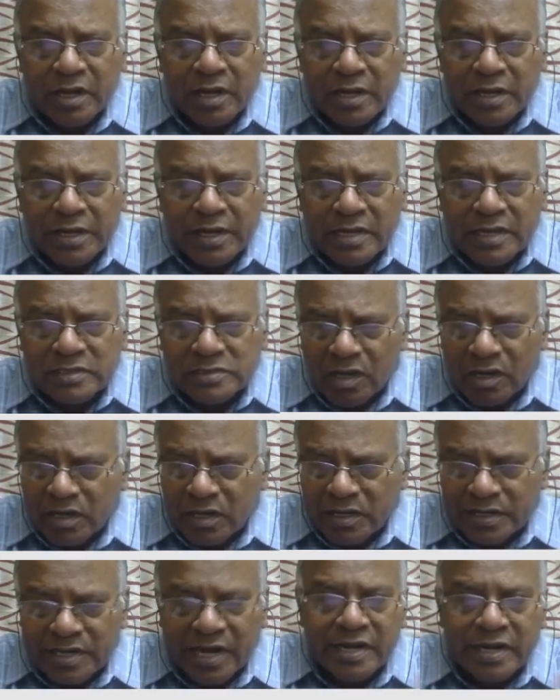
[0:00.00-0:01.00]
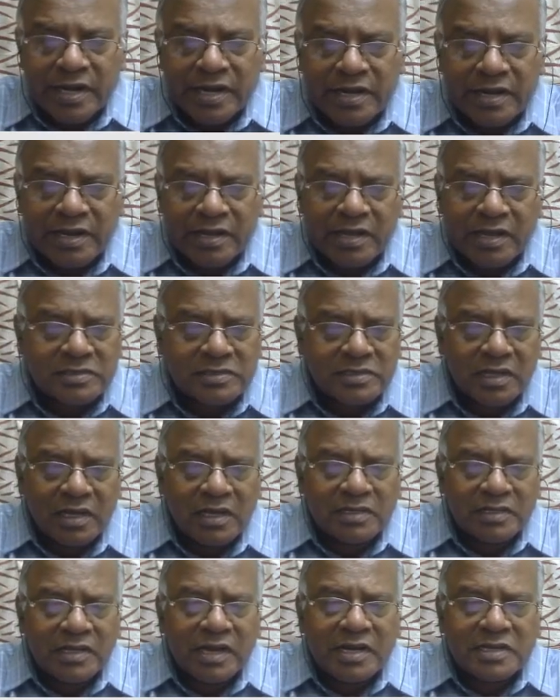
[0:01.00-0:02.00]
guess or tentative guess,
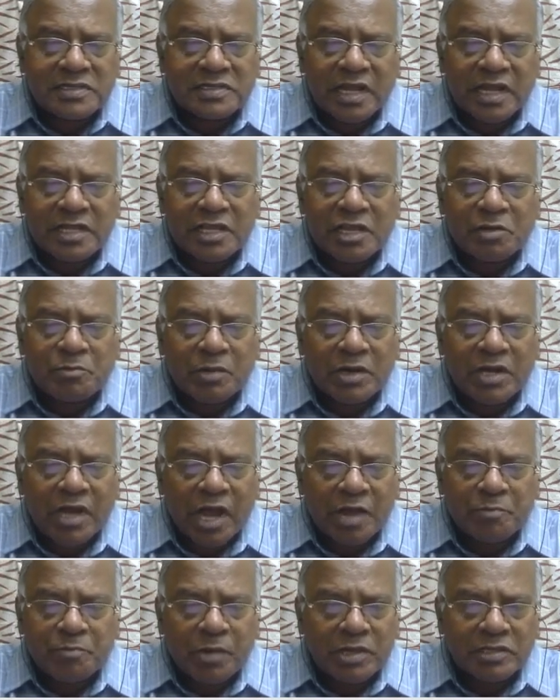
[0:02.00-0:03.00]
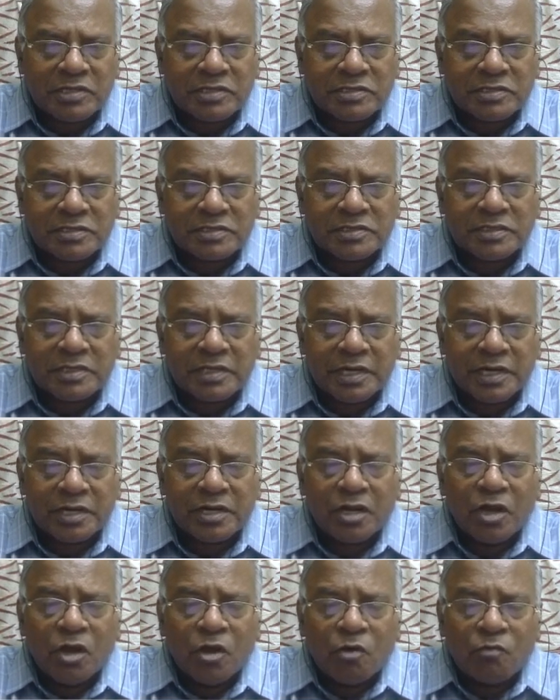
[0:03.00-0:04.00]
that is nothing but hypothesis, isn't
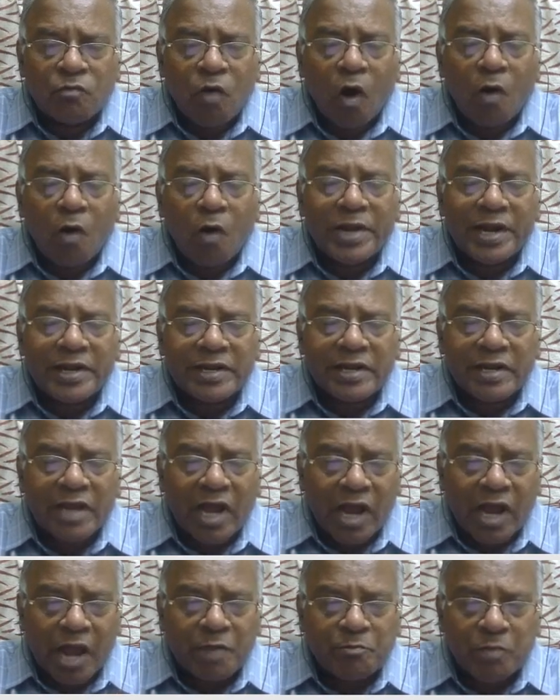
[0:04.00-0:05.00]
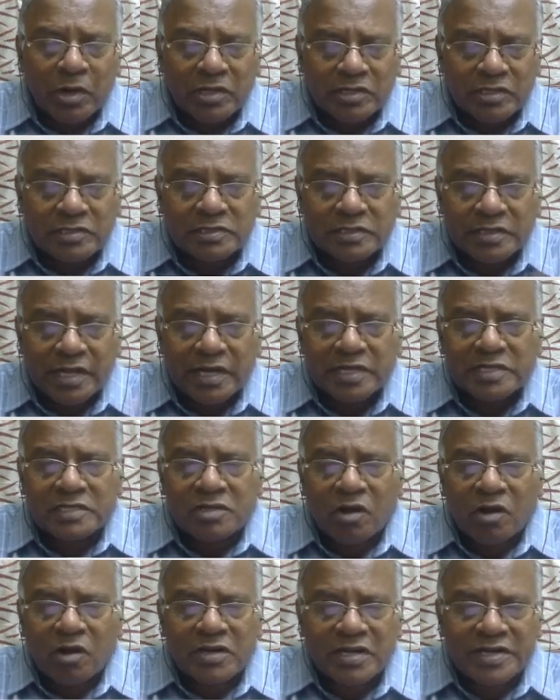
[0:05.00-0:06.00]
it? Formulating a hypothesis, that
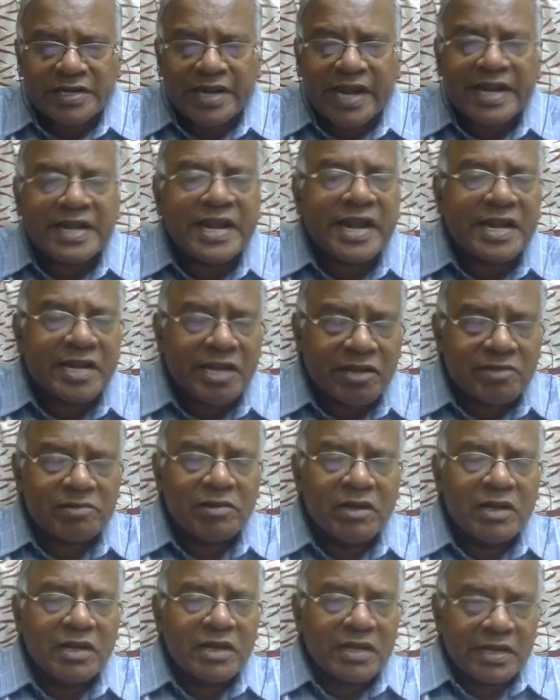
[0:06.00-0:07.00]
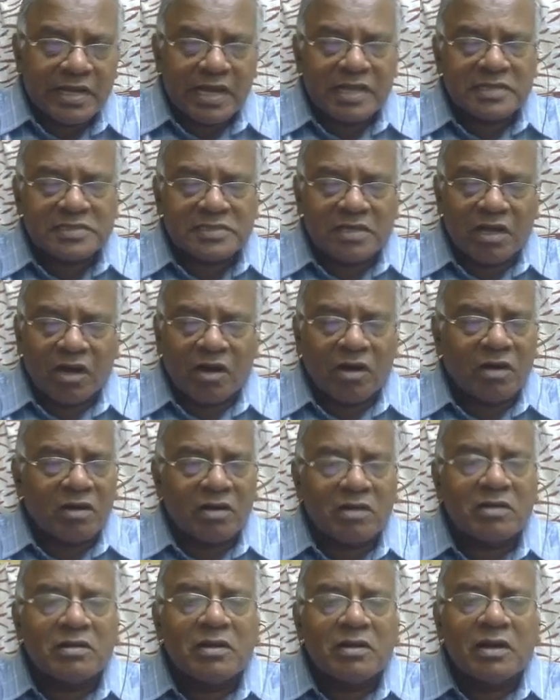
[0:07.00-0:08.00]
is called a tentative guess
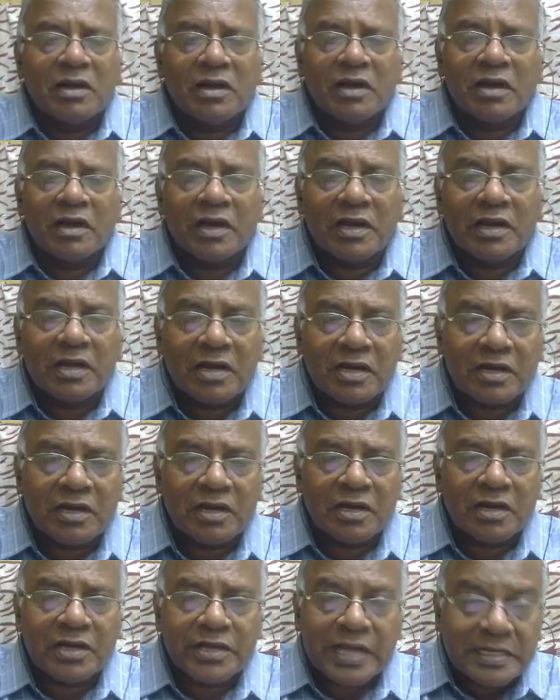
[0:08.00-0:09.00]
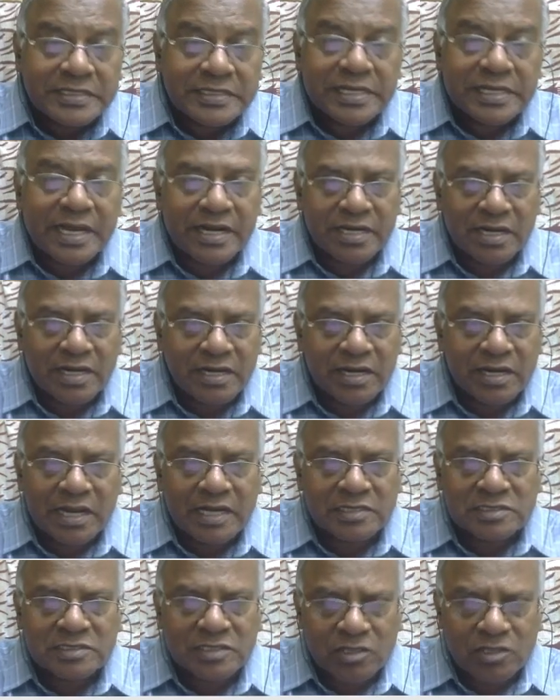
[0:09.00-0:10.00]
or educated
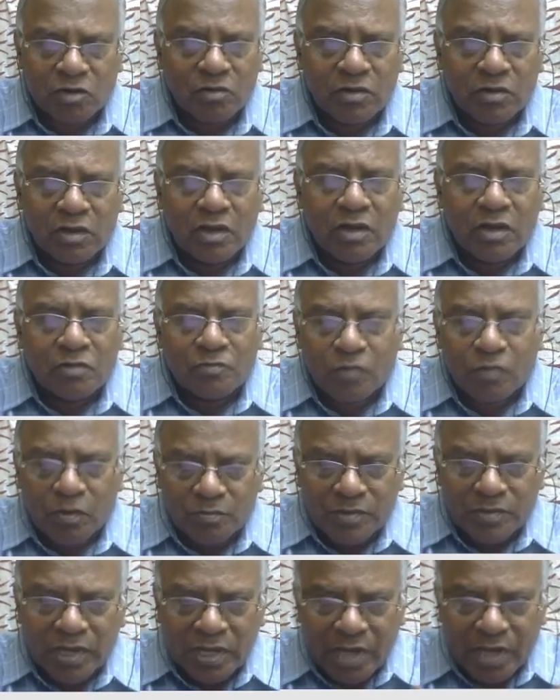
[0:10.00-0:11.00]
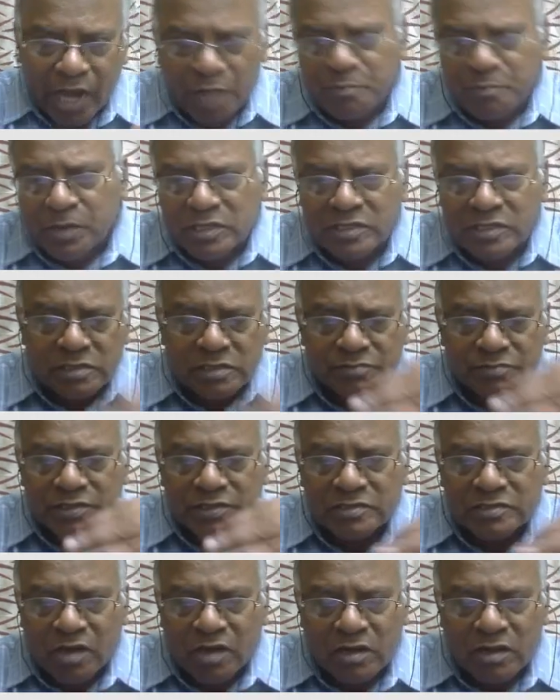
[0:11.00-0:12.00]
guess. From the hypothesis
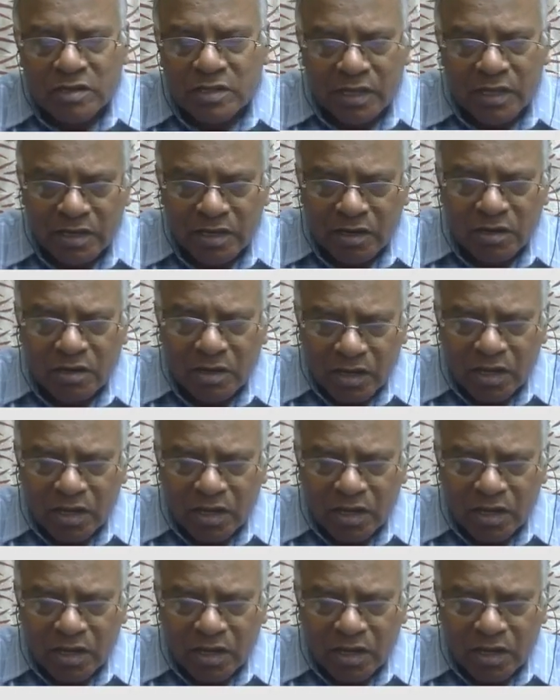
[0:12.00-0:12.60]
we start there.